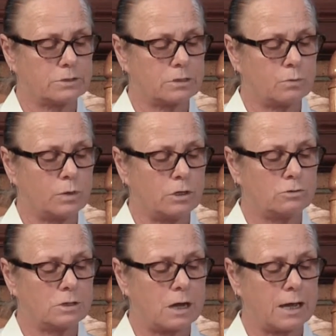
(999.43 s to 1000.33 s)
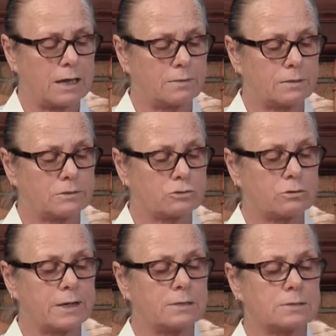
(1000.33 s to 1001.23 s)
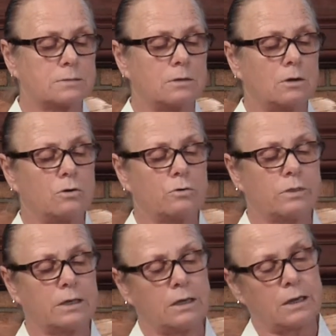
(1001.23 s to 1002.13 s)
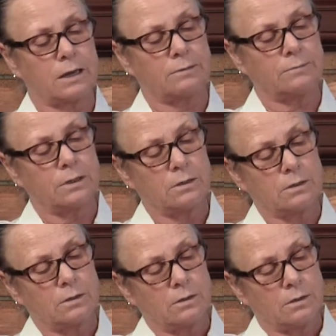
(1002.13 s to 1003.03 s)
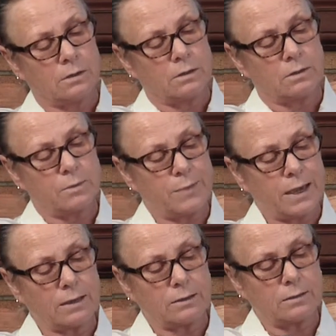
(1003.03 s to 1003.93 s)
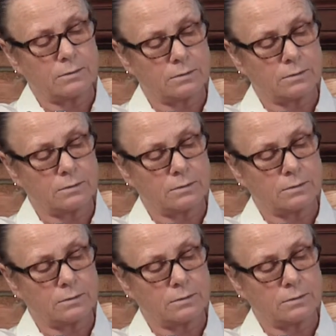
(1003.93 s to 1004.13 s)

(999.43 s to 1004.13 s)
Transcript: so that when you tie it, the strings or the band